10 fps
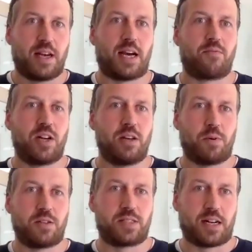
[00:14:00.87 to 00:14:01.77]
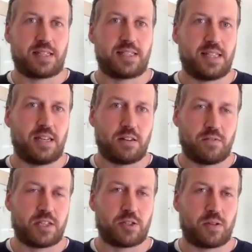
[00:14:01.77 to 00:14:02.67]
And really, when you start to see it in a
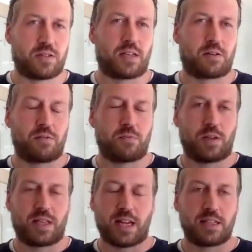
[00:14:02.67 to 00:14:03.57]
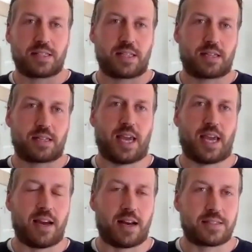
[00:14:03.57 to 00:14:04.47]
visual, it's like, well, that is
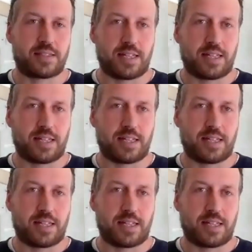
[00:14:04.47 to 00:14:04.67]
chaos.